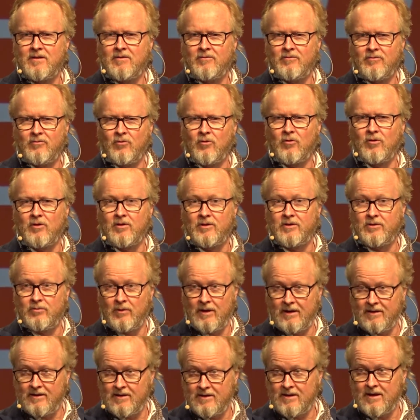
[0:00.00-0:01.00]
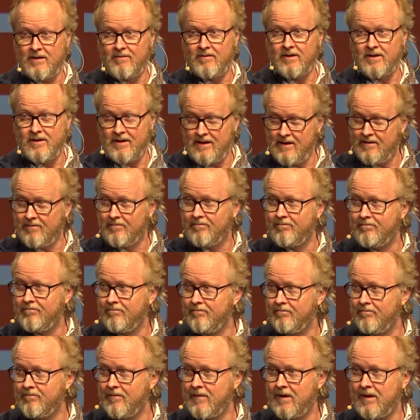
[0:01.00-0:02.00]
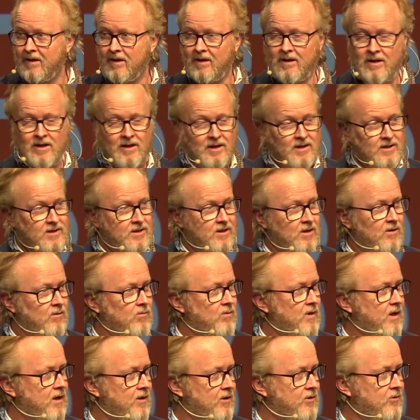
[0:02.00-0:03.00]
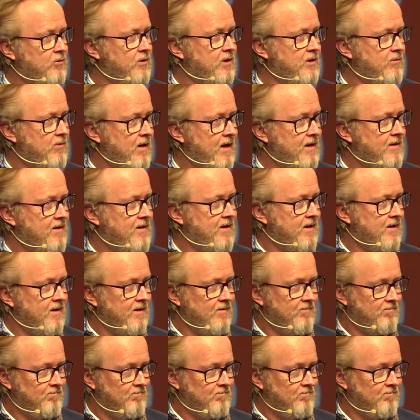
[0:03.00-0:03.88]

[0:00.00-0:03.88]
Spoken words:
for 2017. So we are doing great here.